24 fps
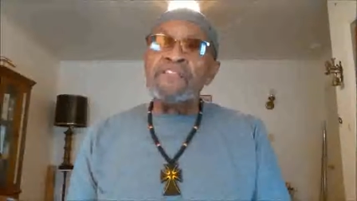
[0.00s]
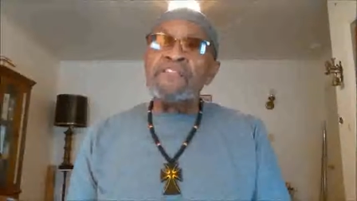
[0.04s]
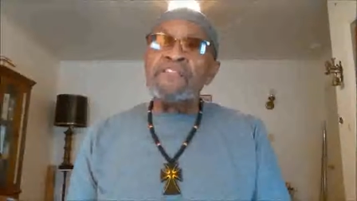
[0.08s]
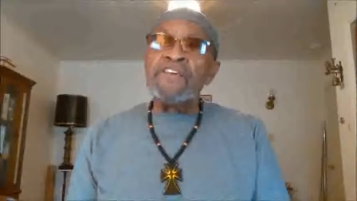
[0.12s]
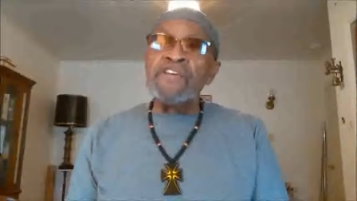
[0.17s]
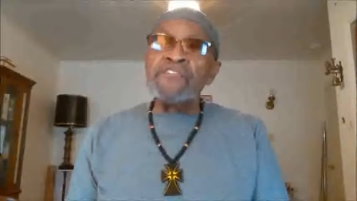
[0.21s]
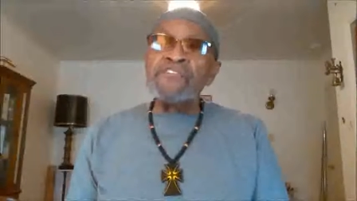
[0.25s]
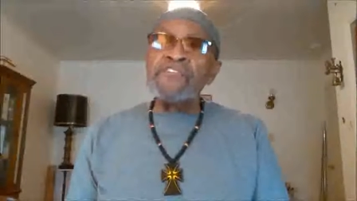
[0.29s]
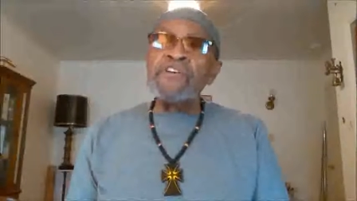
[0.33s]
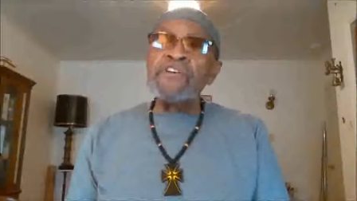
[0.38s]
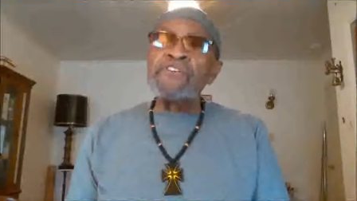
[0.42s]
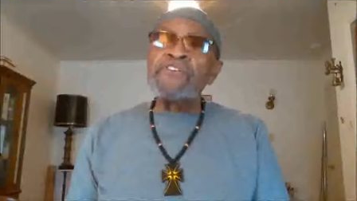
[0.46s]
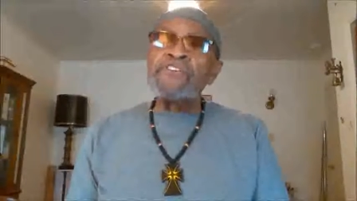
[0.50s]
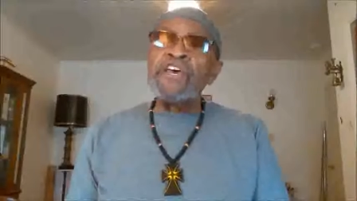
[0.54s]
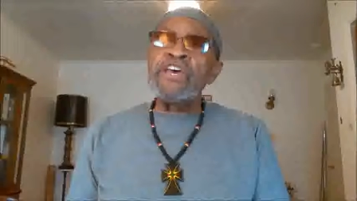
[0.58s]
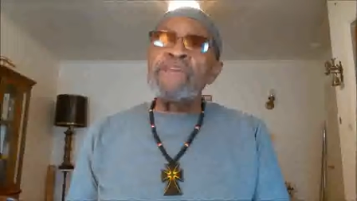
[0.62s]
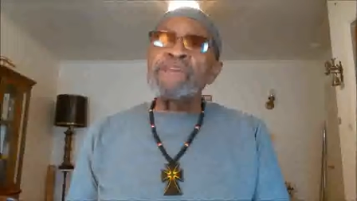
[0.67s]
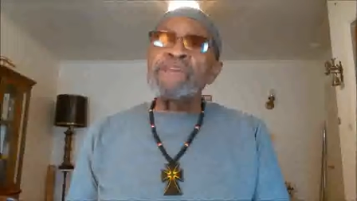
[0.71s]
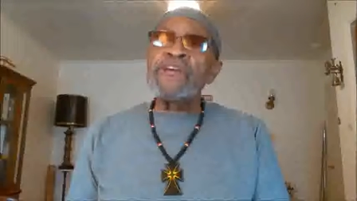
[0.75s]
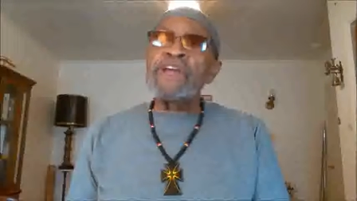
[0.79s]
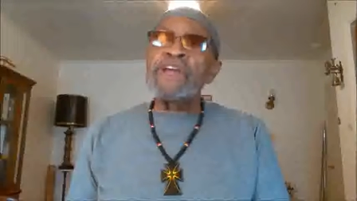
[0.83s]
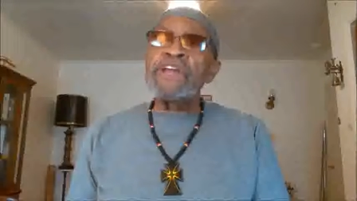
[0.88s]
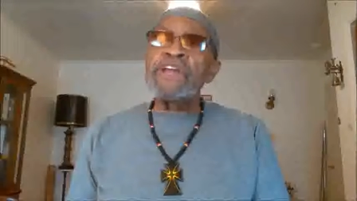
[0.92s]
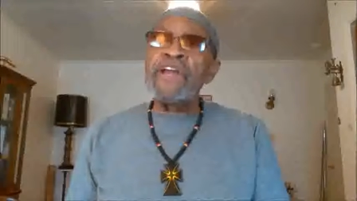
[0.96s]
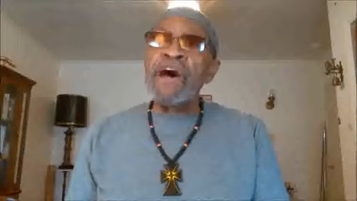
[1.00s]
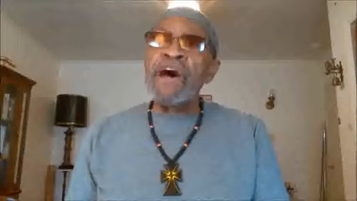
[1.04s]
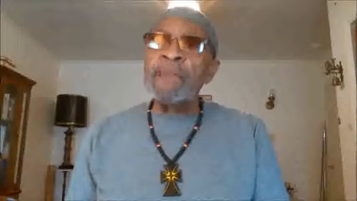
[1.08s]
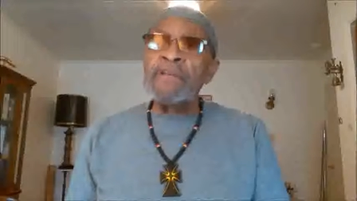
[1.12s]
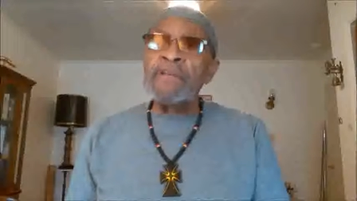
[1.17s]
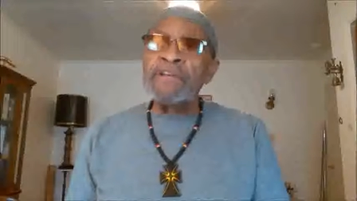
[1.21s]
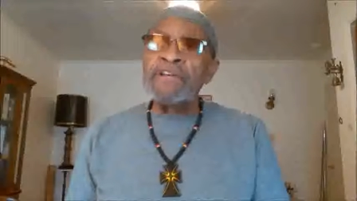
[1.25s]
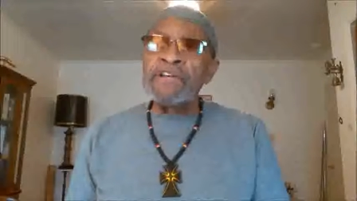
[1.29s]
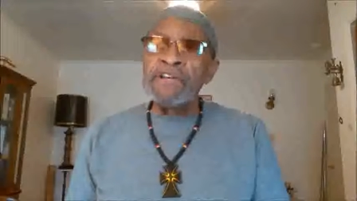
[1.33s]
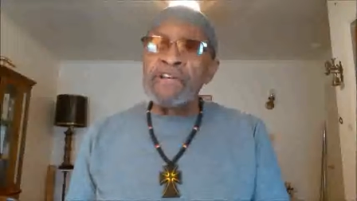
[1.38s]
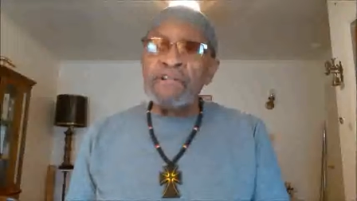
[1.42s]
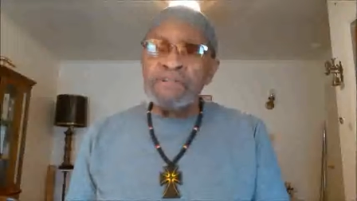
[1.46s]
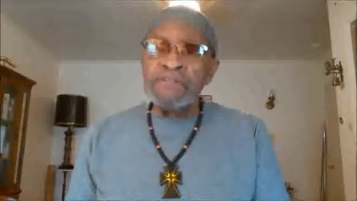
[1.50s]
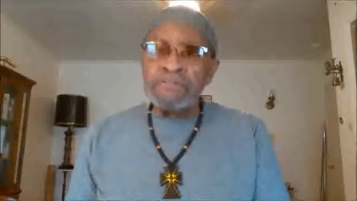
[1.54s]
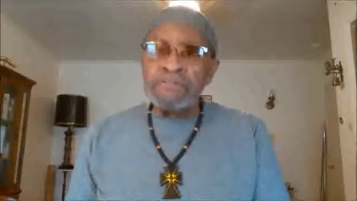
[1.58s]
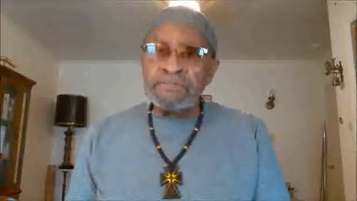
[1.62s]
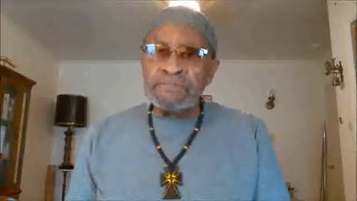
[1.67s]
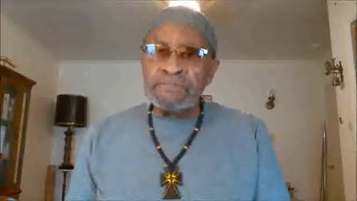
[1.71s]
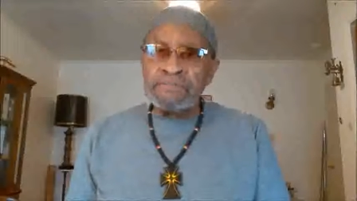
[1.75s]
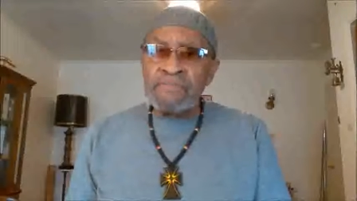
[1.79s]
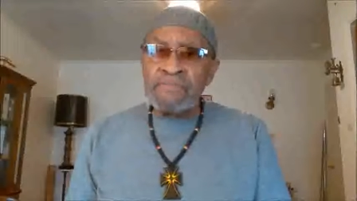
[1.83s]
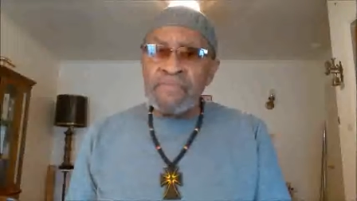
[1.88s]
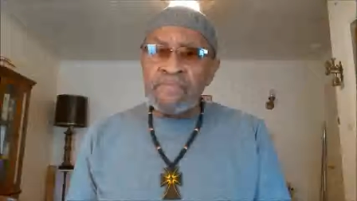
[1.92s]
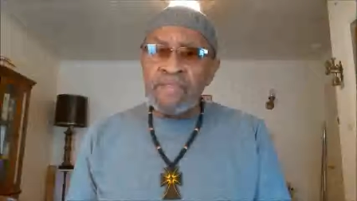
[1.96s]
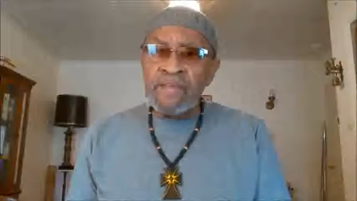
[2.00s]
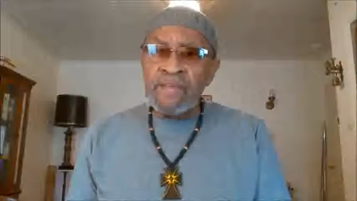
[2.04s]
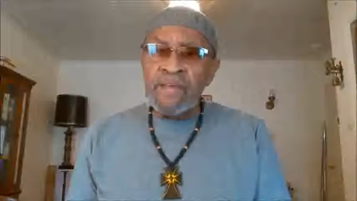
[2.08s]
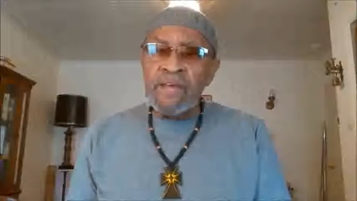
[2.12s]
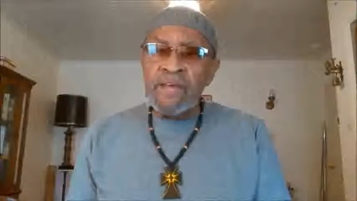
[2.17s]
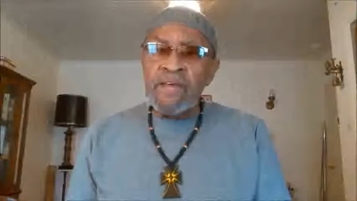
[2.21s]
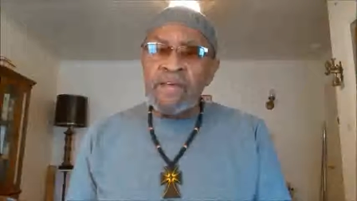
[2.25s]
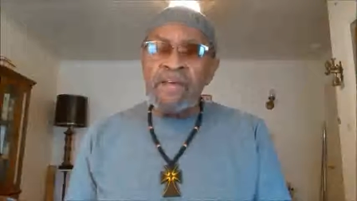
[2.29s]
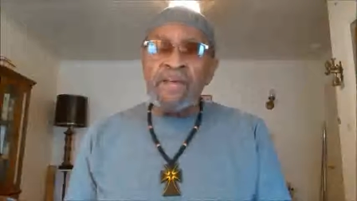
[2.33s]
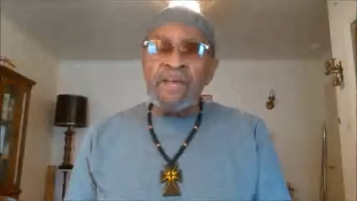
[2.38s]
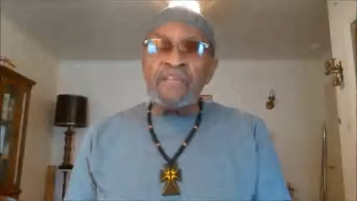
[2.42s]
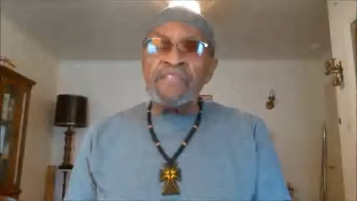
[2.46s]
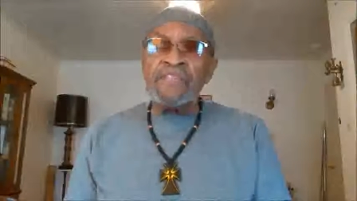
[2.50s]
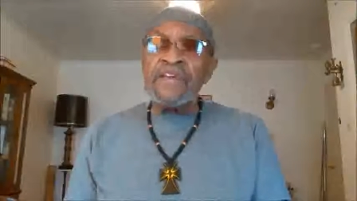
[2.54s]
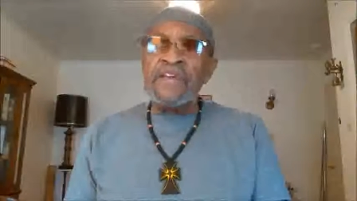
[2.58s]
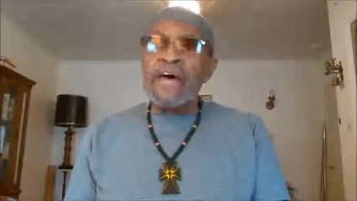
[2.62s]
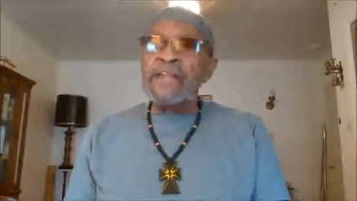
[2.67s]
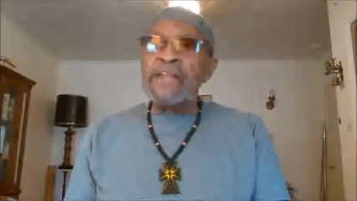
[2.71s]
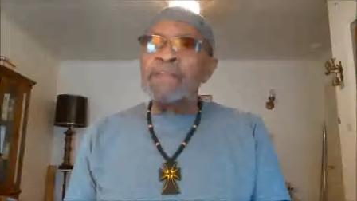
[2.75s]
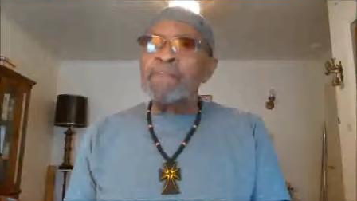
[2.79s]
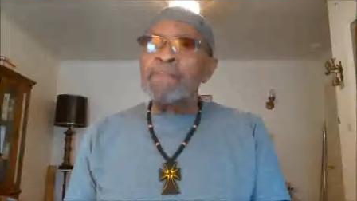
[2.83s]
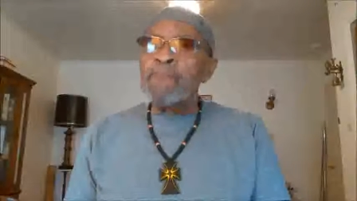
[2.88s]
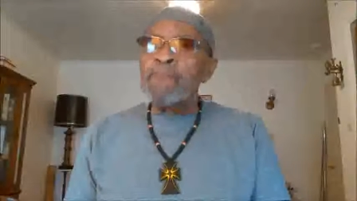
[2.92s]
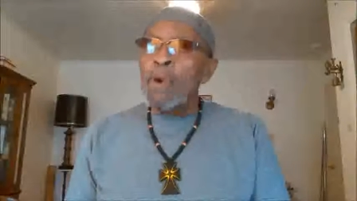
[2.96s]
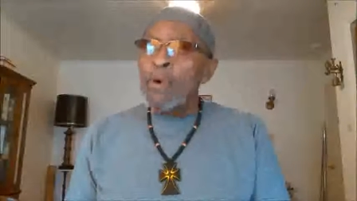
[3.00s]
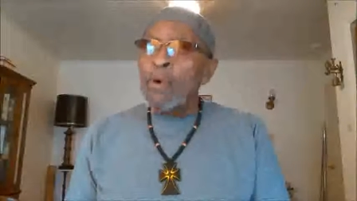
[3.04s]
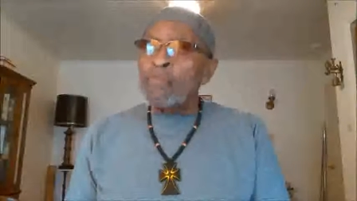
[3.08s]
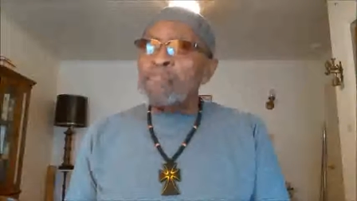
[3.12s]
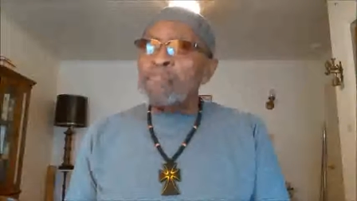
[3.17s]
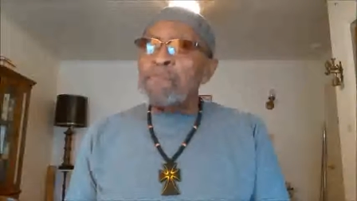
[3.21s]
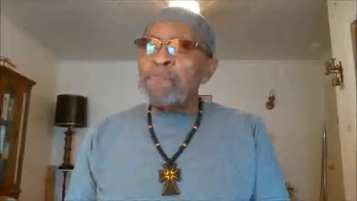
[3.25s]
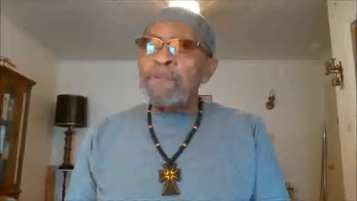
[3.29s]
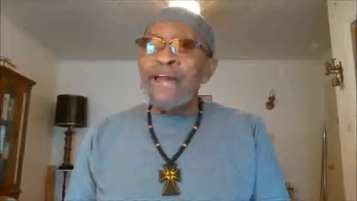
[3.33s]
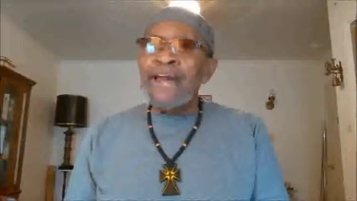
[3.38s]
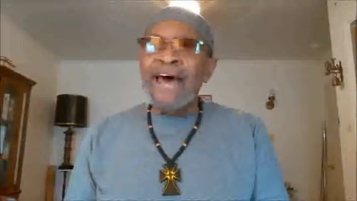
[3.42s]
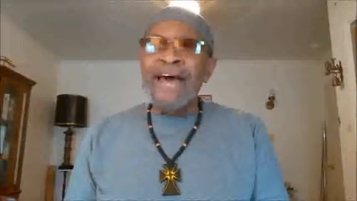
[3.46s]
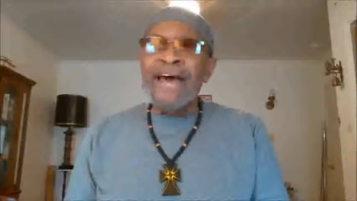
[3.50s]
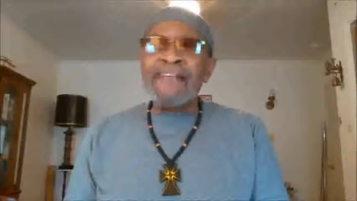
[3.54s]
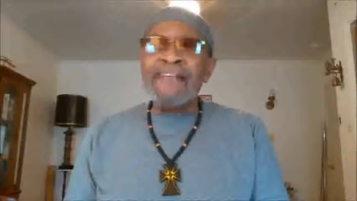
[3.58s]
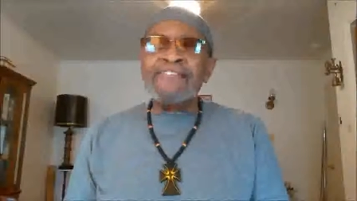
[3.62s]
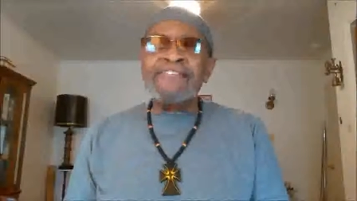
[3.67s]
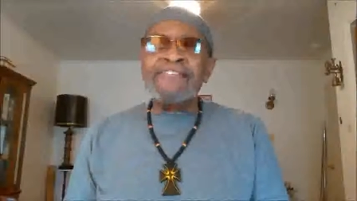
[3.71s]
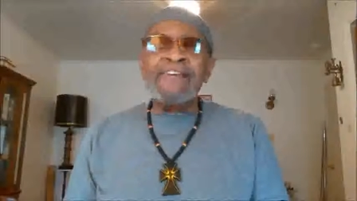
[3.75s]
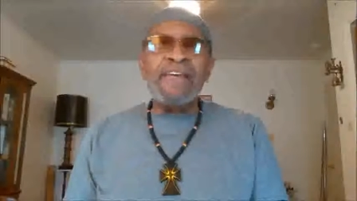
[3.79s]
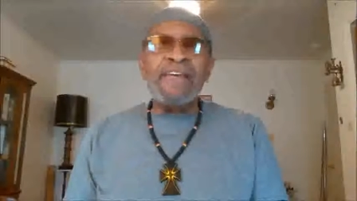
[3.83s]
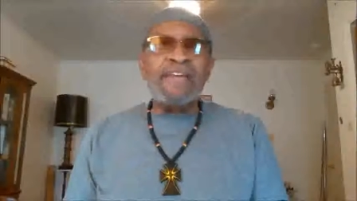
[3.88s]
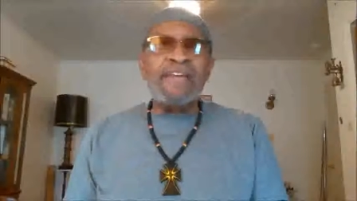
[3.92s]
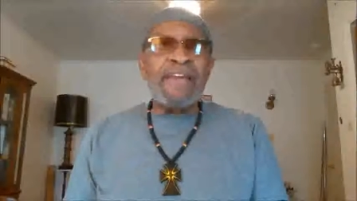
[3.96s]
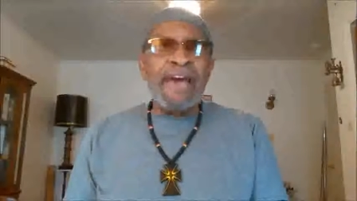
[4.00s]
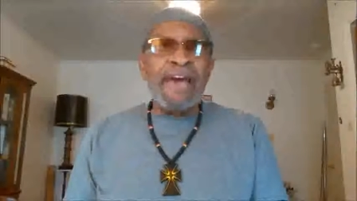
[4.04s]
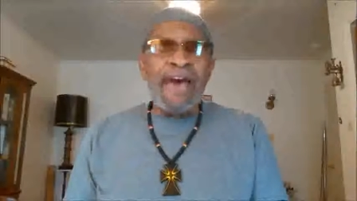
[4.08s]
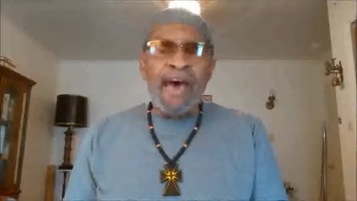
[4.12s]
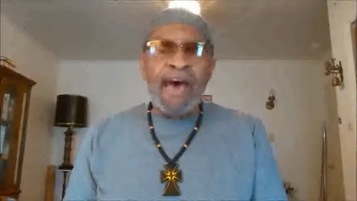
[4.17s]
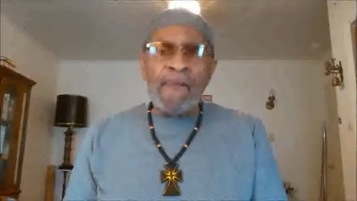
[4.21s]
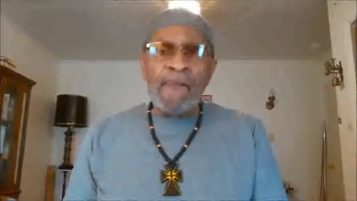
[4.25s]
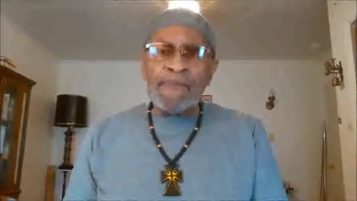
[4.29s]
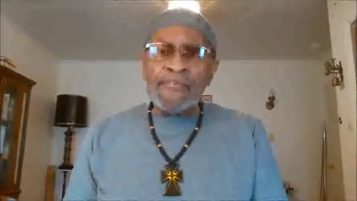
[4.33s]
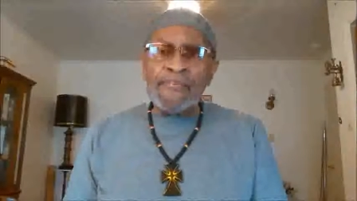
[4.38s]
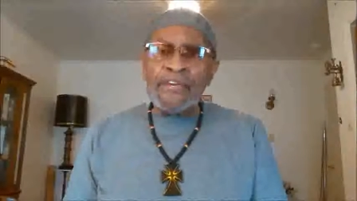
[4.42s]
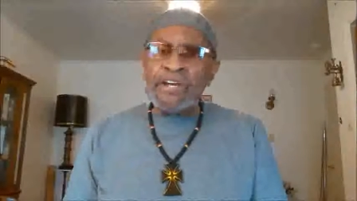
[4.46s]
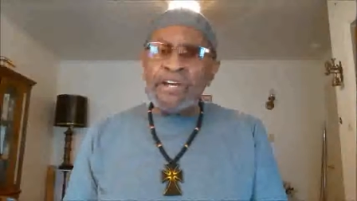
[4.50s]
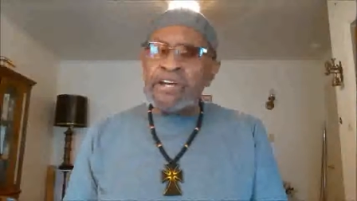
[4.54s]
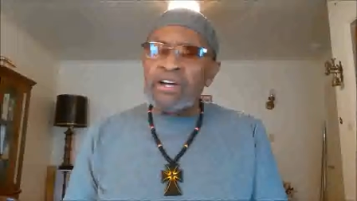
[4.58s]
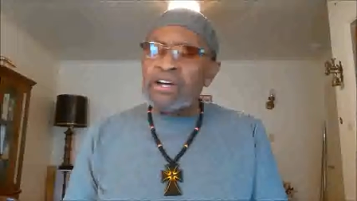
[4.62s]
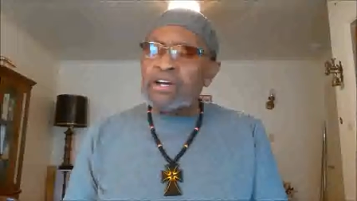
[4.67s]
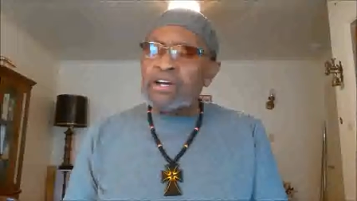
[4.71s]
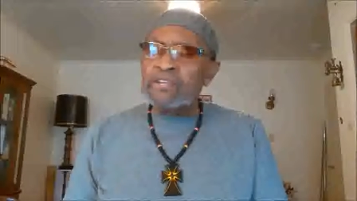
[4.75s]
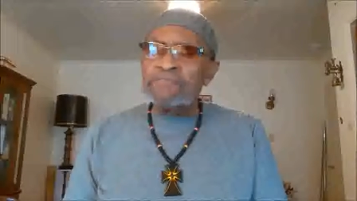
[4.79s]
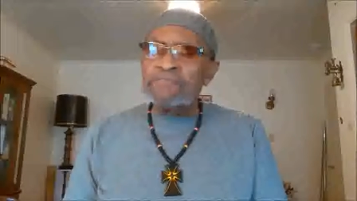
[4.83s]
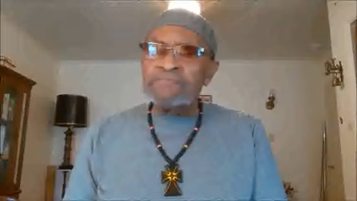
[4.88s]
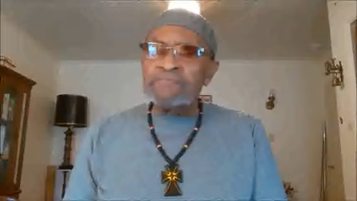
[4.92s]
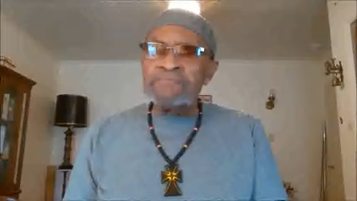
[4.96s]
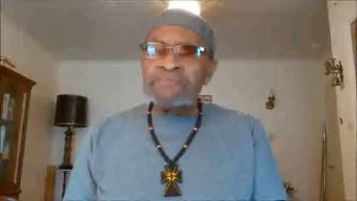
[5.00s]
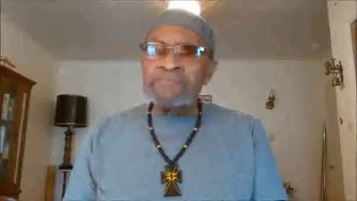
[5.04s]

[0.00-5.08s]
this is a phenomenon that most blacks in Africa